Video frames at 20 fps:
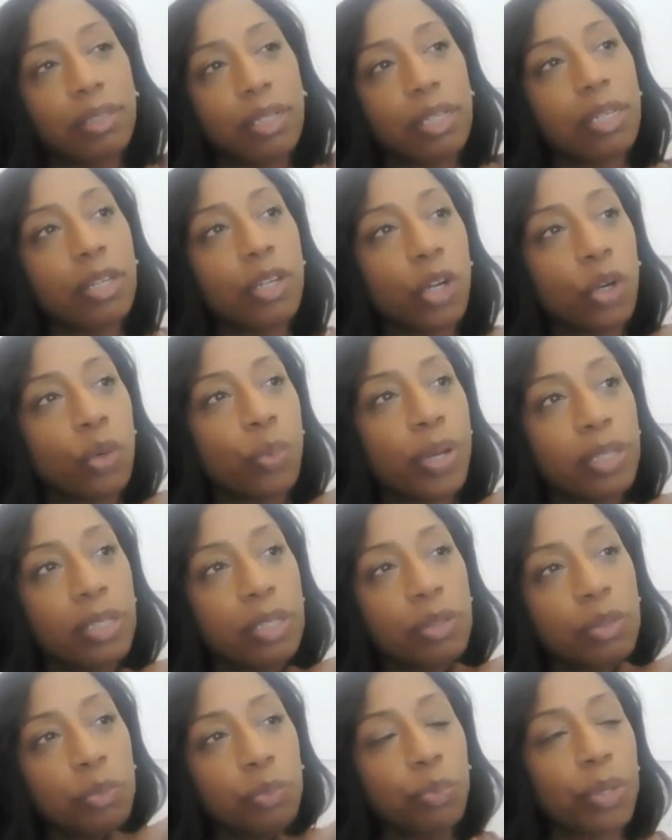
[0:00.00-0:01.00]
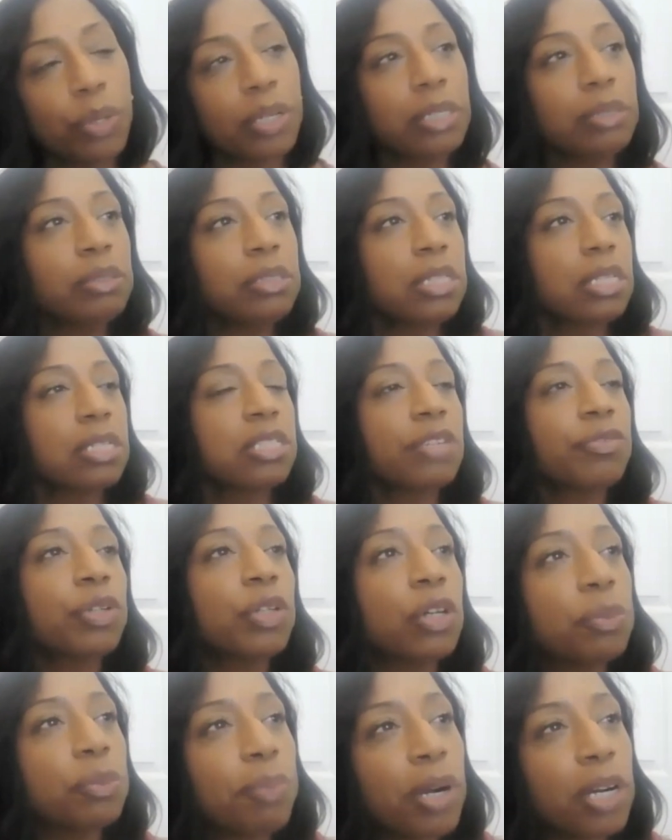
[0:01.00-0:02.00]
when the
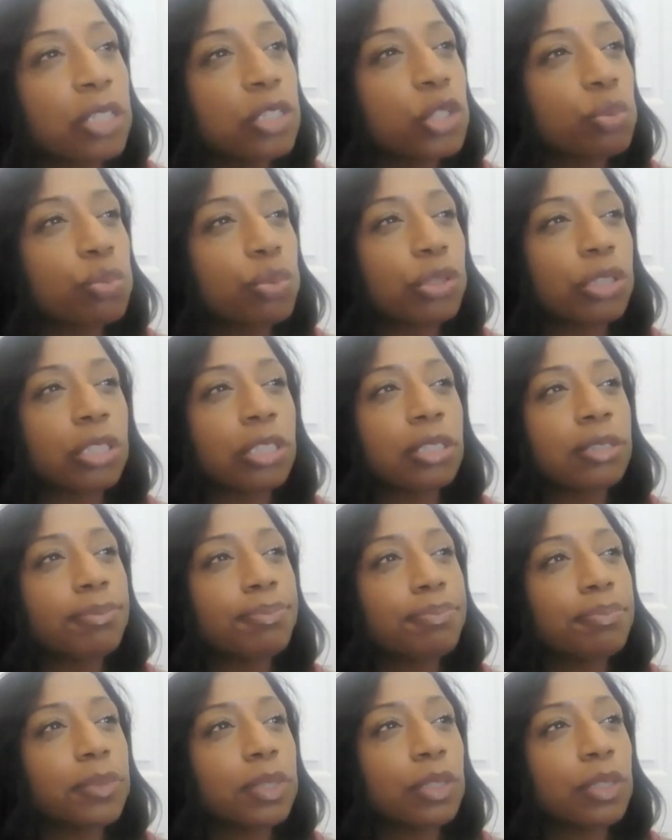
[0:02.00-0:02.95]
difficult parts were,